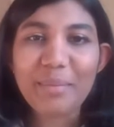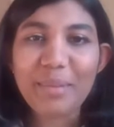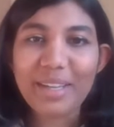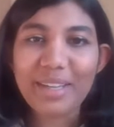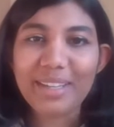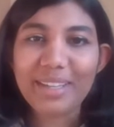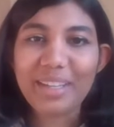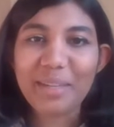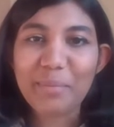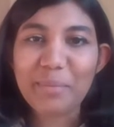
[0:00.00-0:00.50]

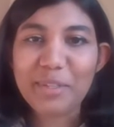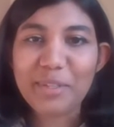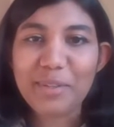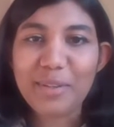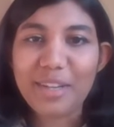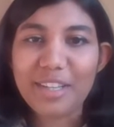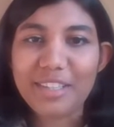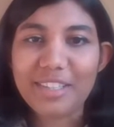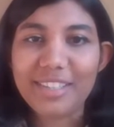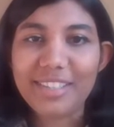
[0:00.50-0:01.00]
My name is
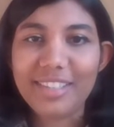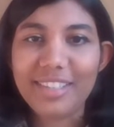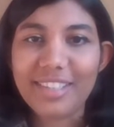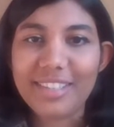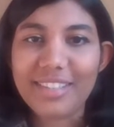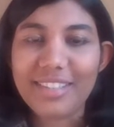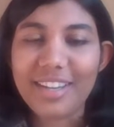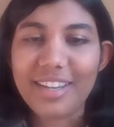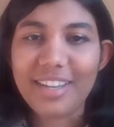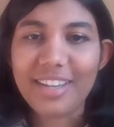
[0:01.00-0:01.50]
Rashi
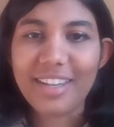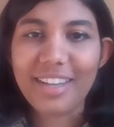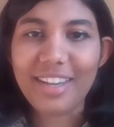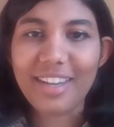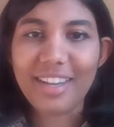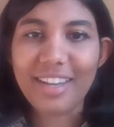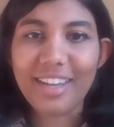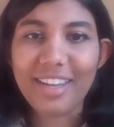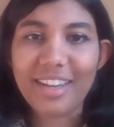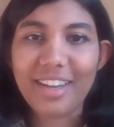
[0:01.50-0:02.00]
Desai,
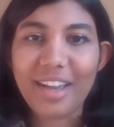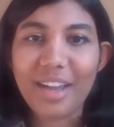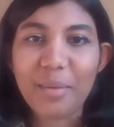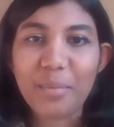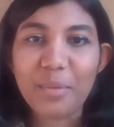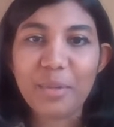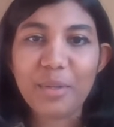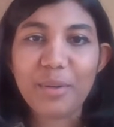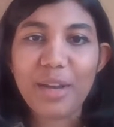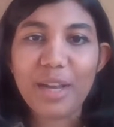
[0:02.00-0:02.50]
and
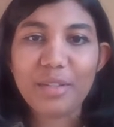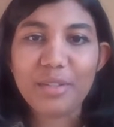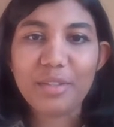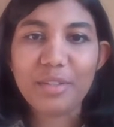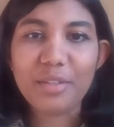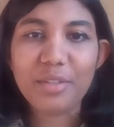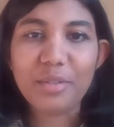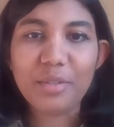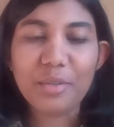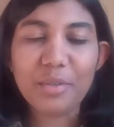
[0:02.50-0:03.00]
I'm a
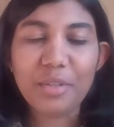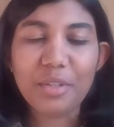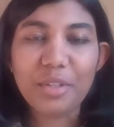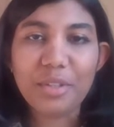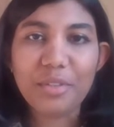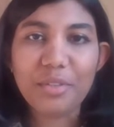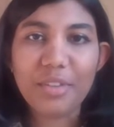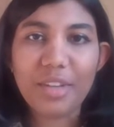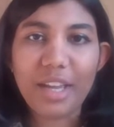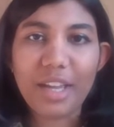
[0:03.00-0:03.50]
graduate
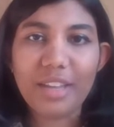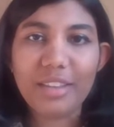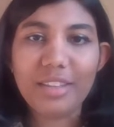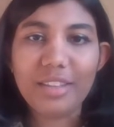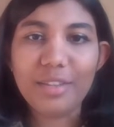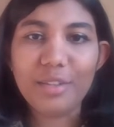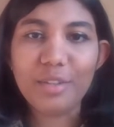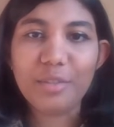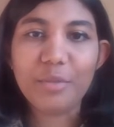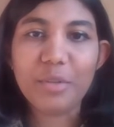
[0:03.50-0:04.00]
student at
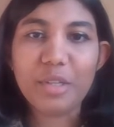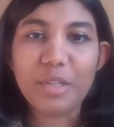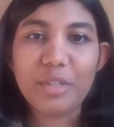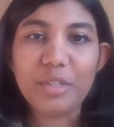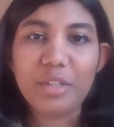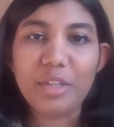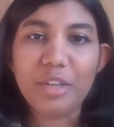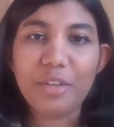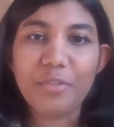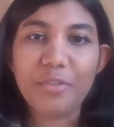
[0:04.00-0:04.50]
the
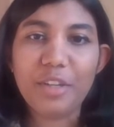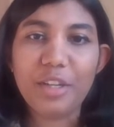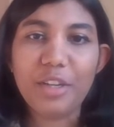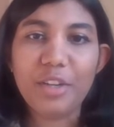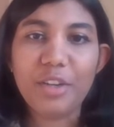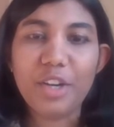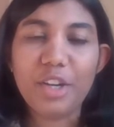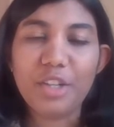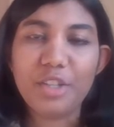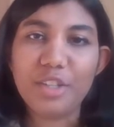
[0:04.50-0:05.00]
University of
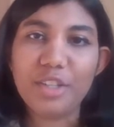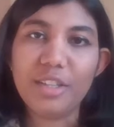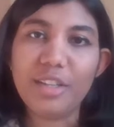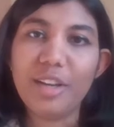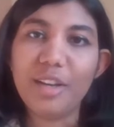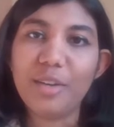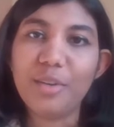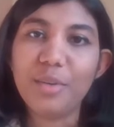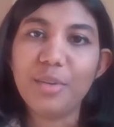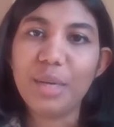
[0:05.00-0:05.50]
Illinois,
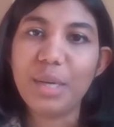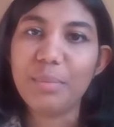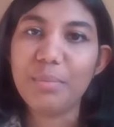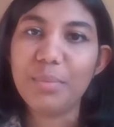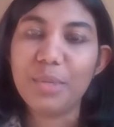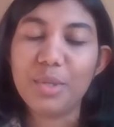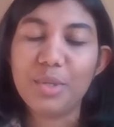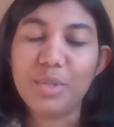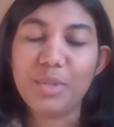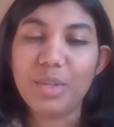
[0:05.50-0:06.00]
Chicago. I'm
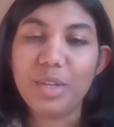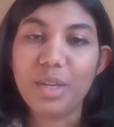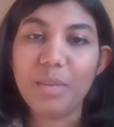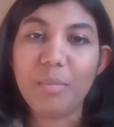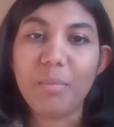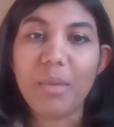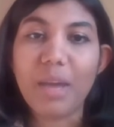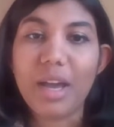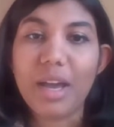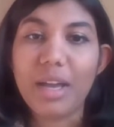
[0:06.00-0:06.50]

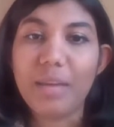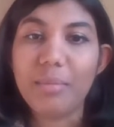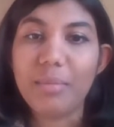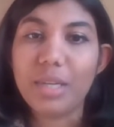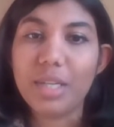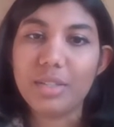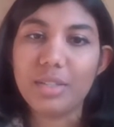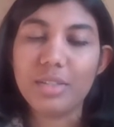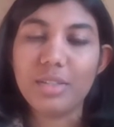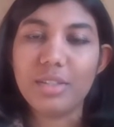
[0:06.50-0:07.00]
pursuing my
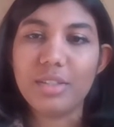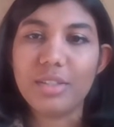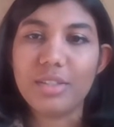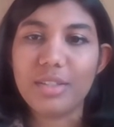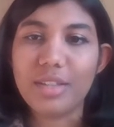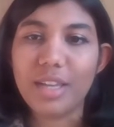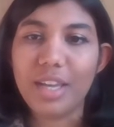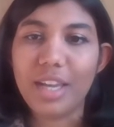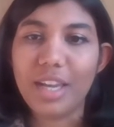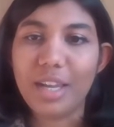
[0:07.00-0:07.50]

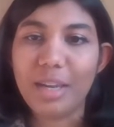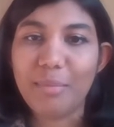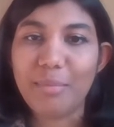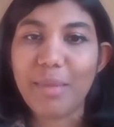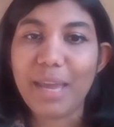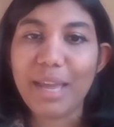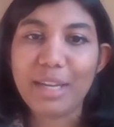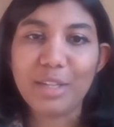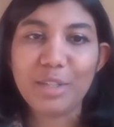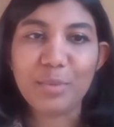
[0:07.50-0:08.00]
master's in
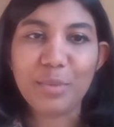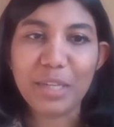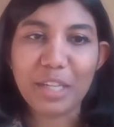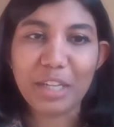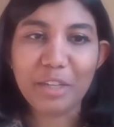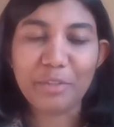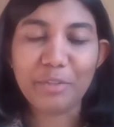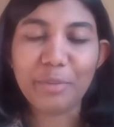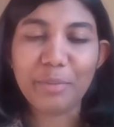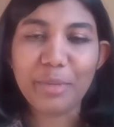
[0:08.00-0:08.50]
management
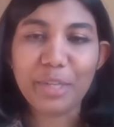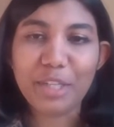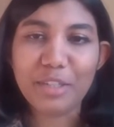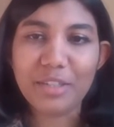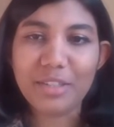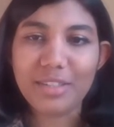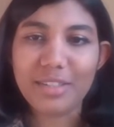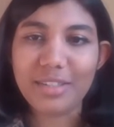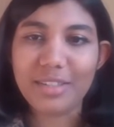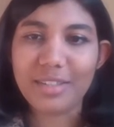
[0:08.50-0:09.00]

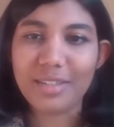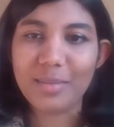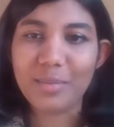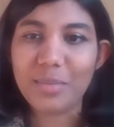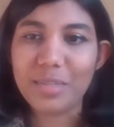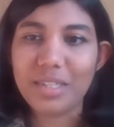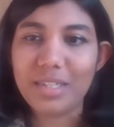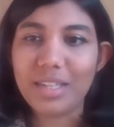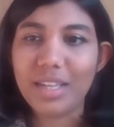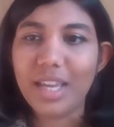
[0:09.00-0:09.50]
information
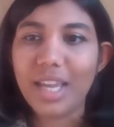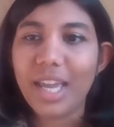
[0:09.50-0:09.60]
systems.